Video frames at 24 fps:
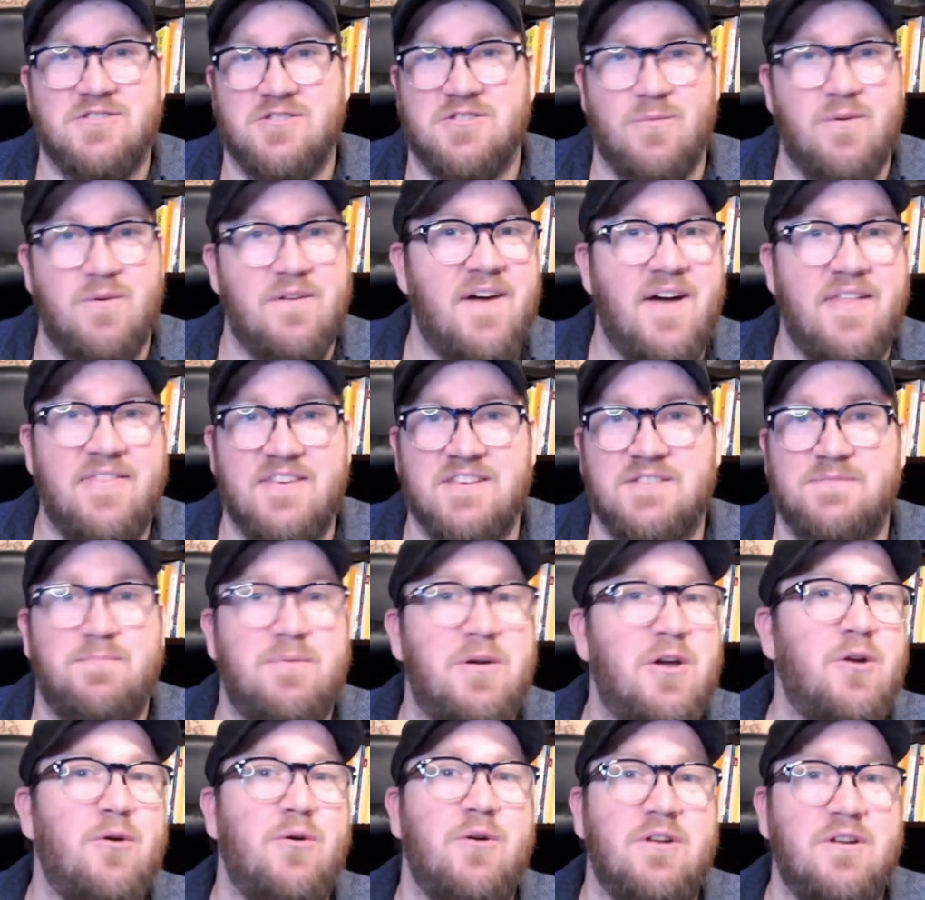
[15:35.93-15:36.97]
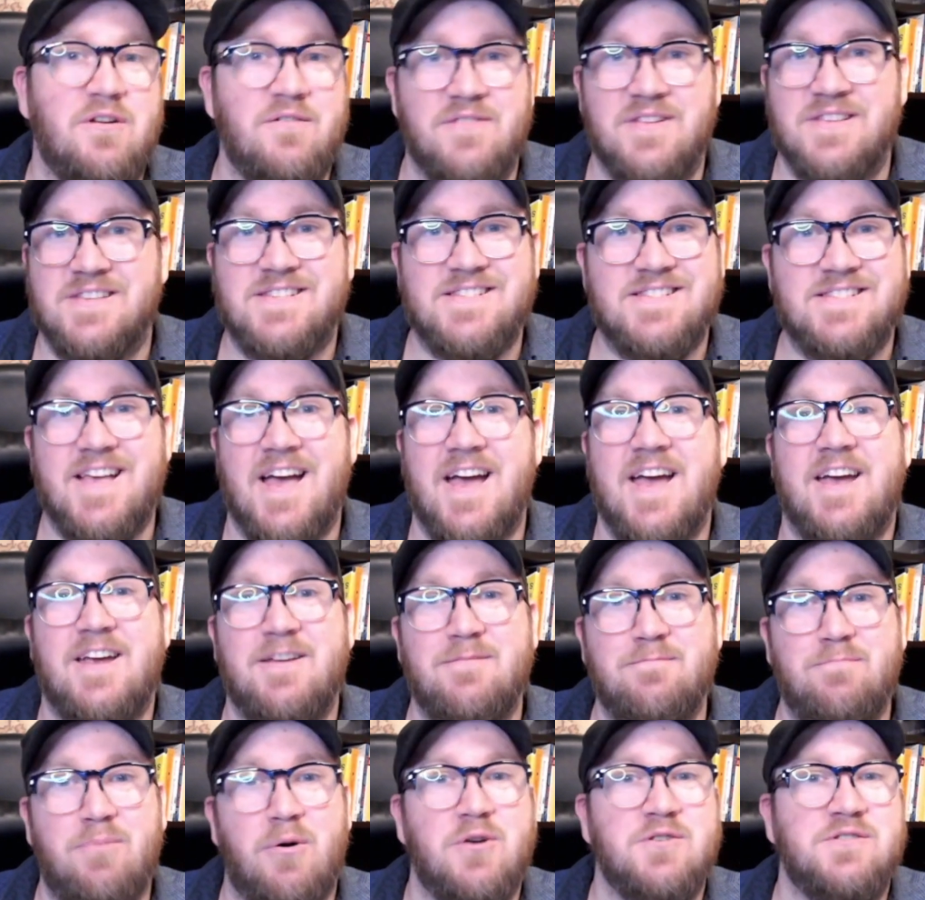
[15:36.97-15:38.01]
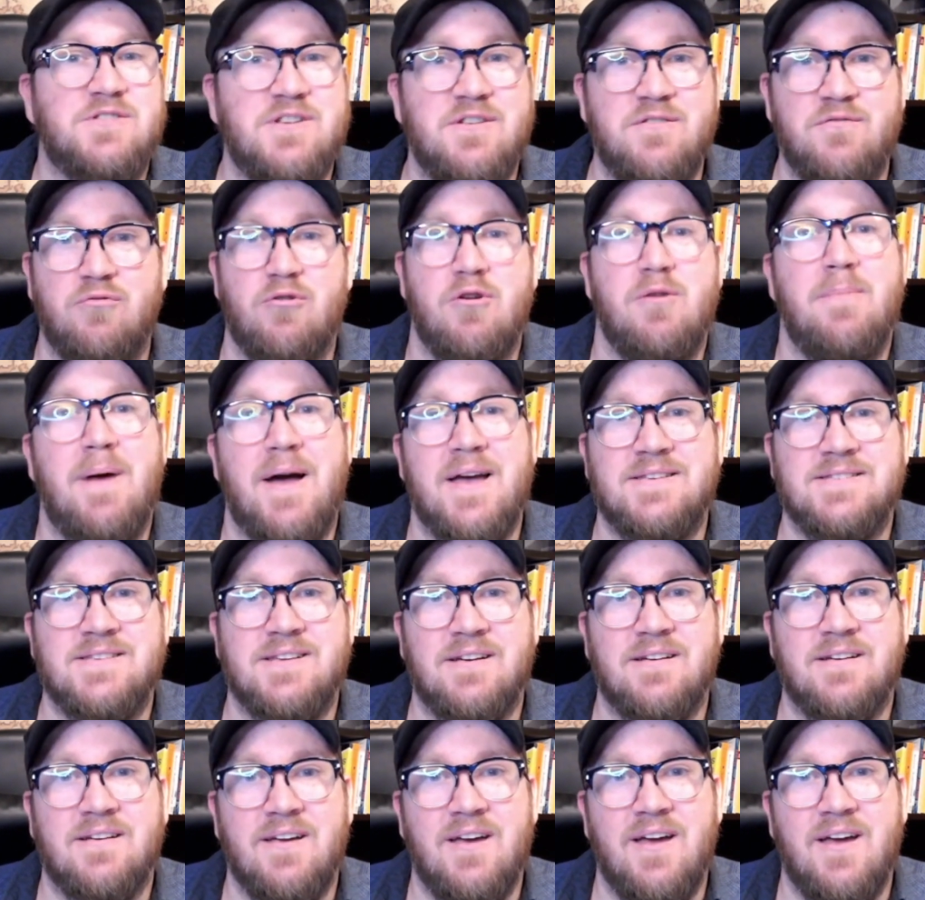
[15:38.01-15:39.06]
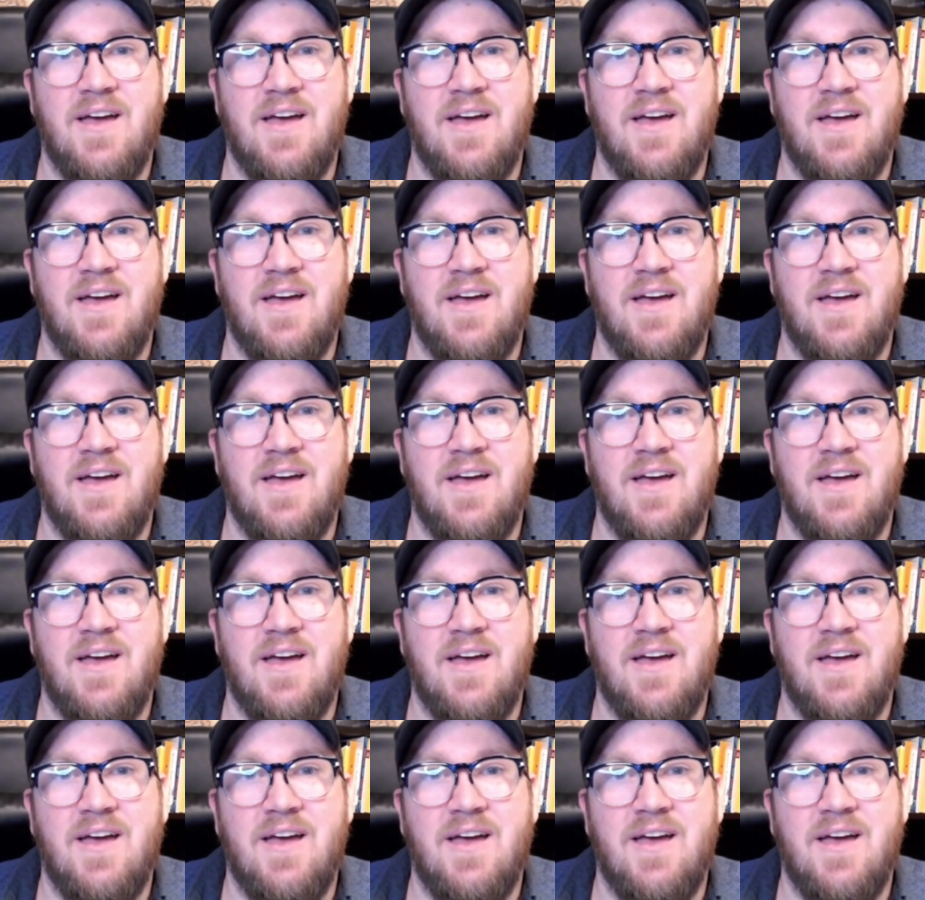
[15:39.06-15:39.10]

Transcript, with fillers: So we've had this period of insane positive rebasing,